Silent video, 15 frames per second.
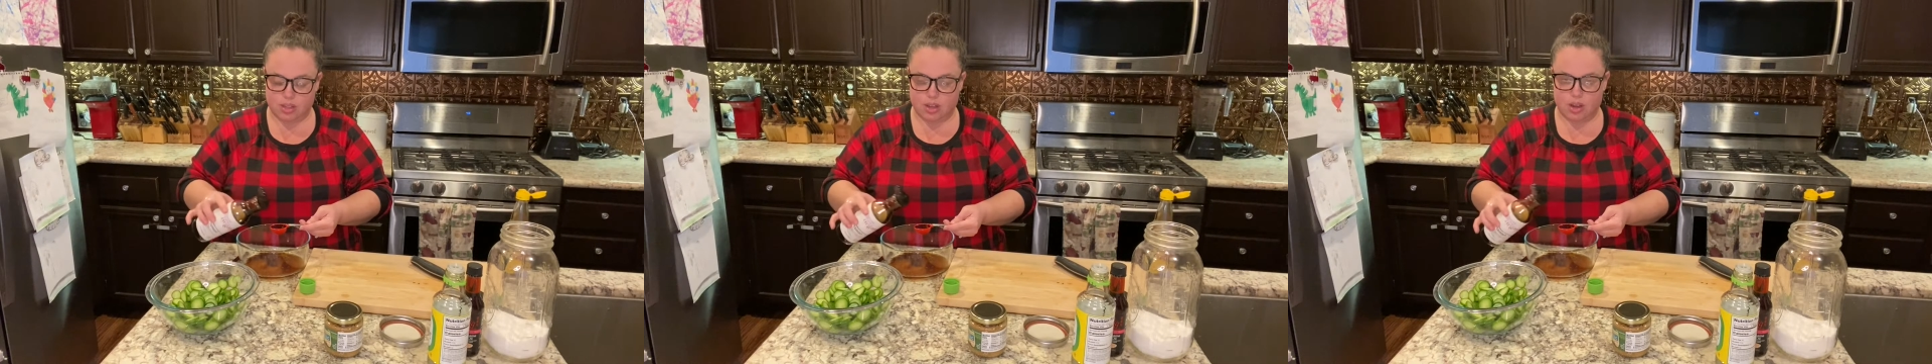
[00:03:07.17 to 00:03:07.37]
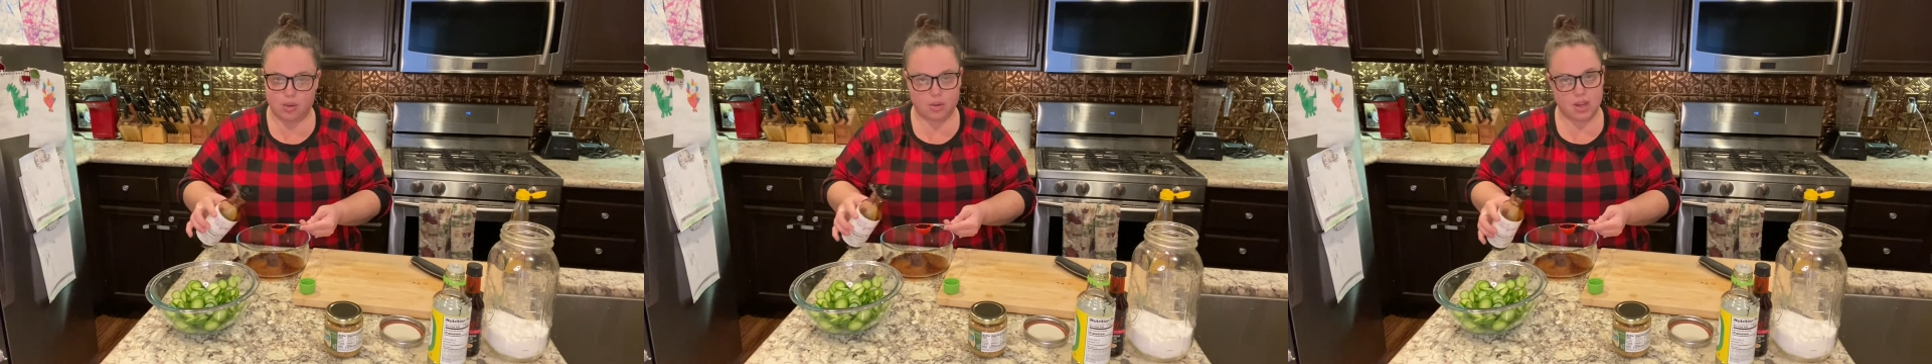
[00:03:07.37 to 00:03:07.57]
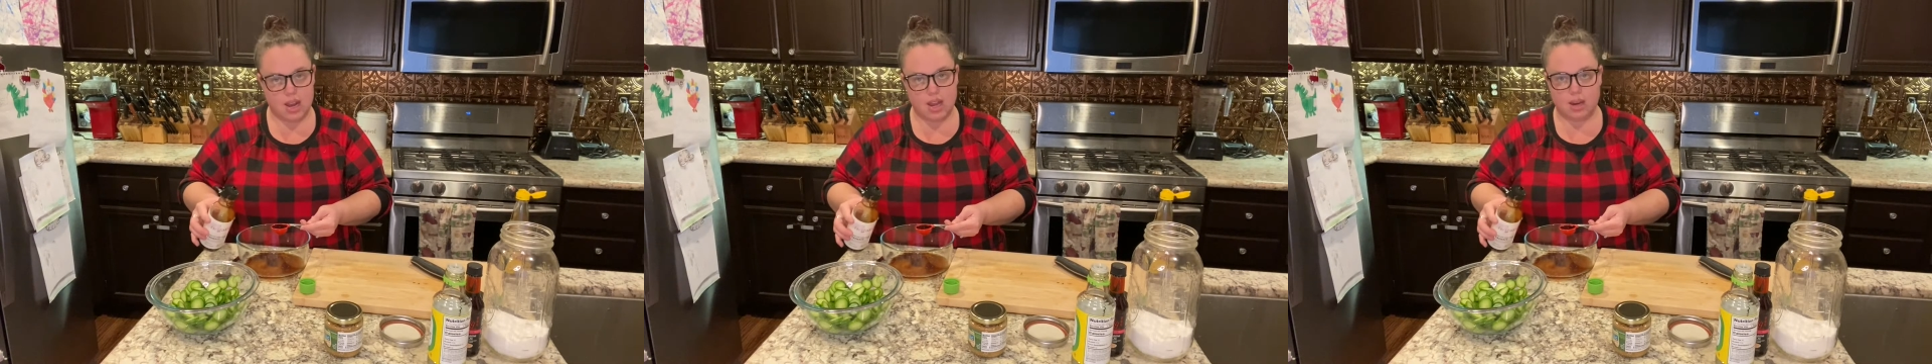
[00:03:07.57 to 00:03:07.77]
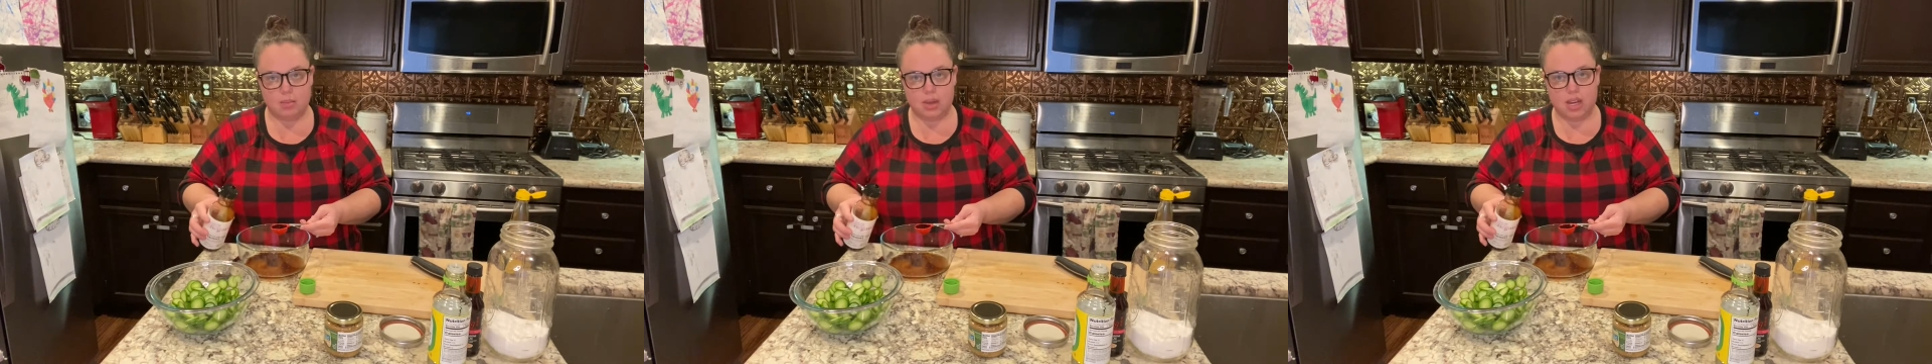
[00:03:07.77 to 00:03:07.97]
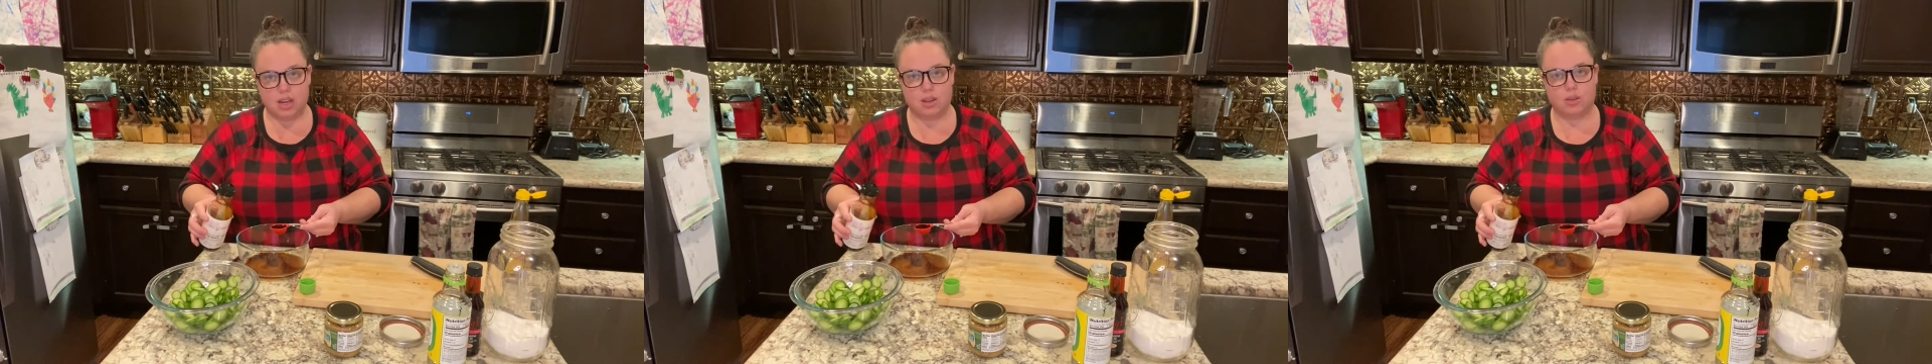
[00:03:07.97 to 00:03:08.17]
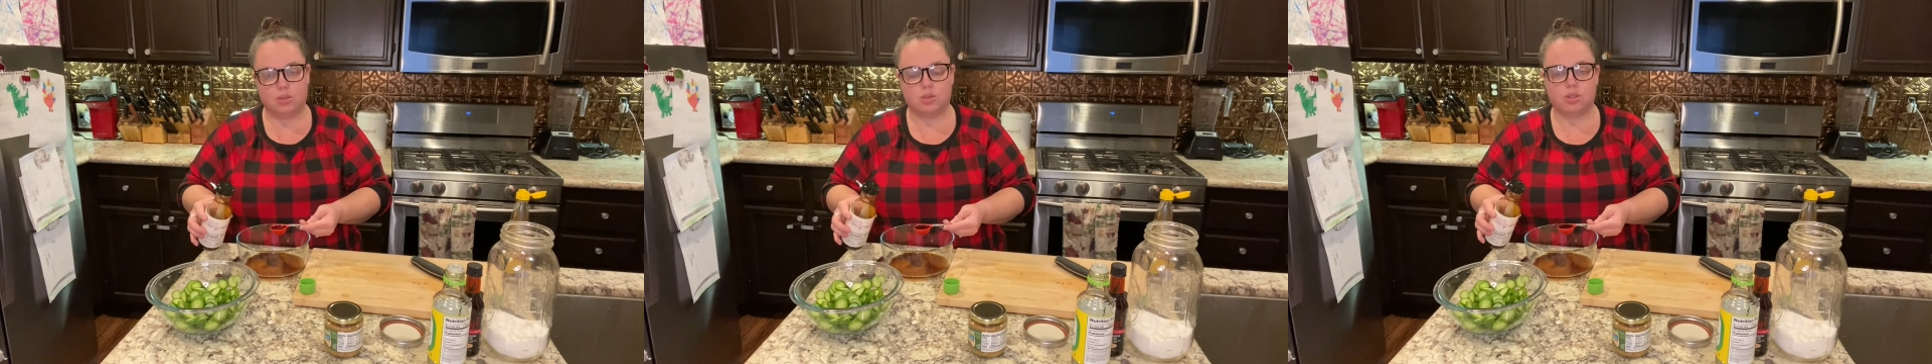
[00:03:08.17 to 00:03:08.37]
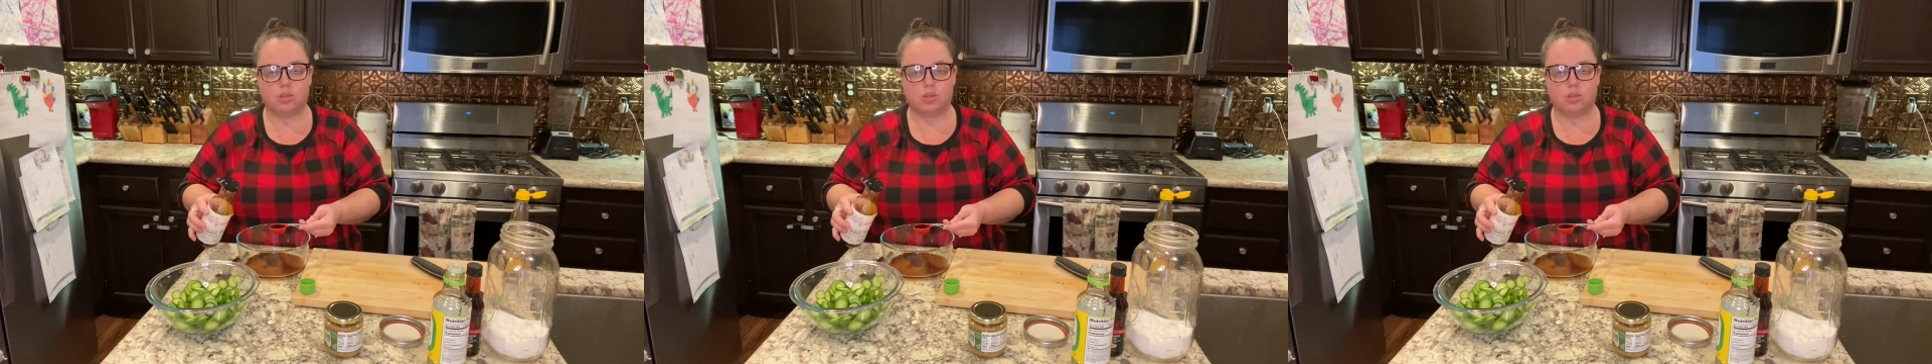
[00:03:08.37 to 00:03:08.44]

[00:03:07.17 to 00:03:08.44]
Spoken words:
coconut aminos,